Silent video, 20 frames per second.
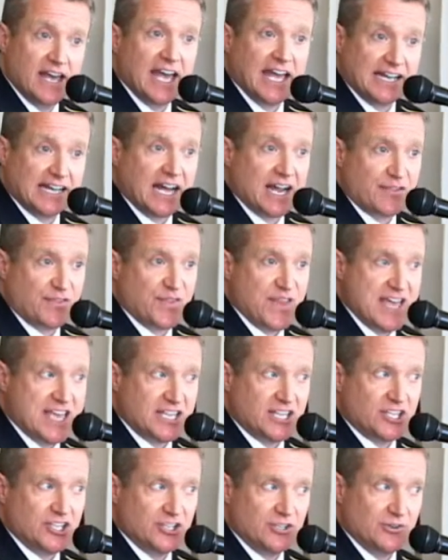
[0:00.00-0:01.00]
And I
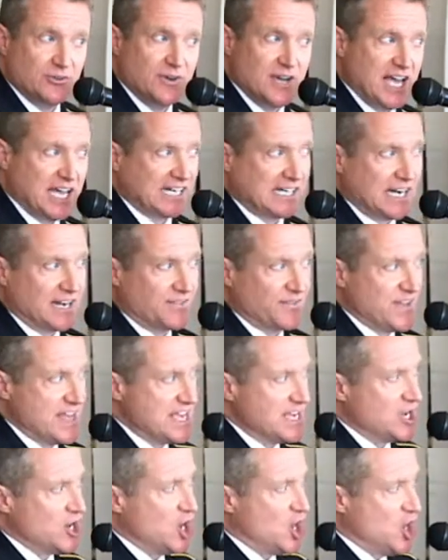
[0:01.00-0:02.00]
thank you, and I
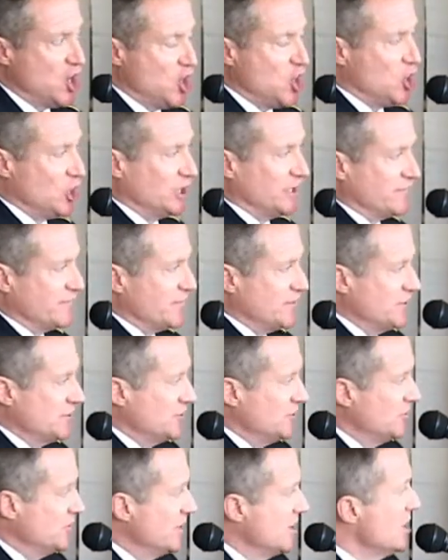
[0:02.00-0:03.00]
thank all of
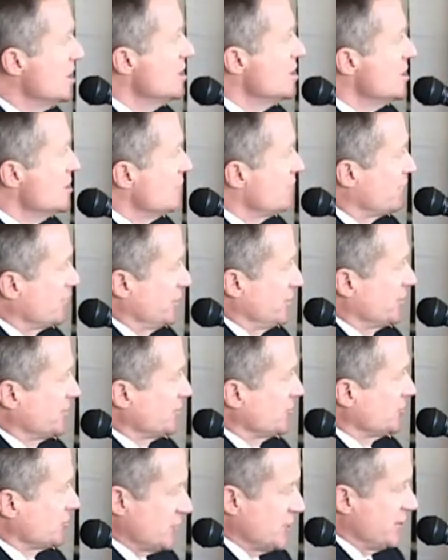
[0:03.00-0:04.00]
you for your
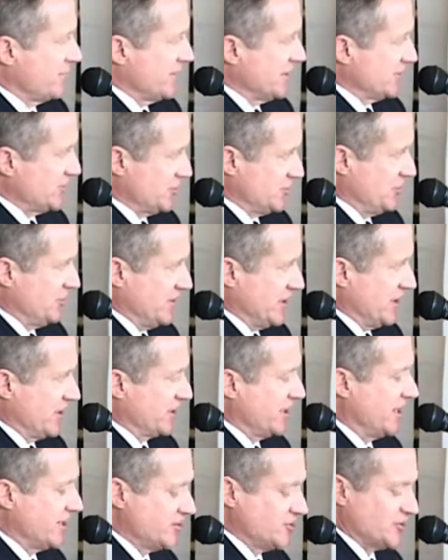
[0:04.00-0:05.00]
service to our
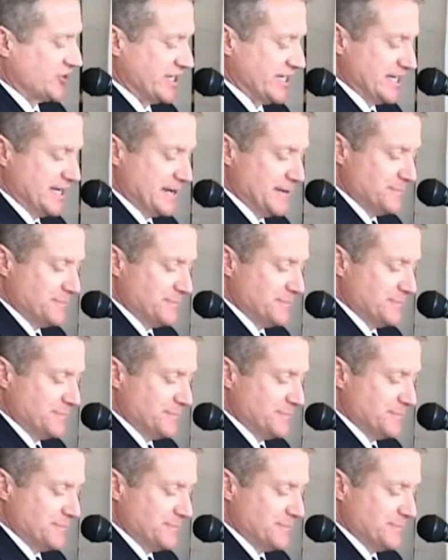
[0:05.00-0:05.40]
country.